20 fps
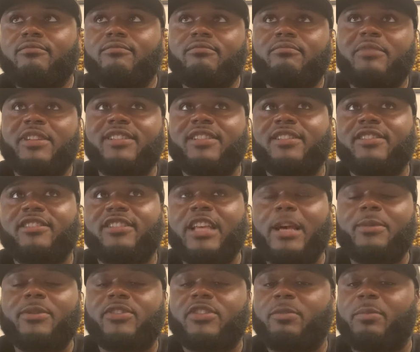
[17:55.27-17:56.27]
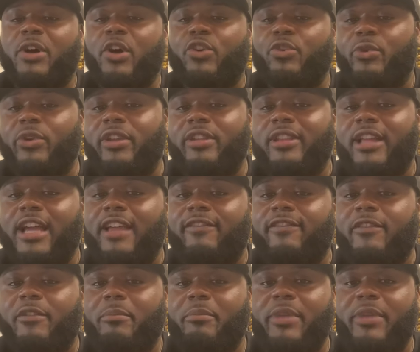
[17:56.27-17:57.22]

misconceptions about Greek life and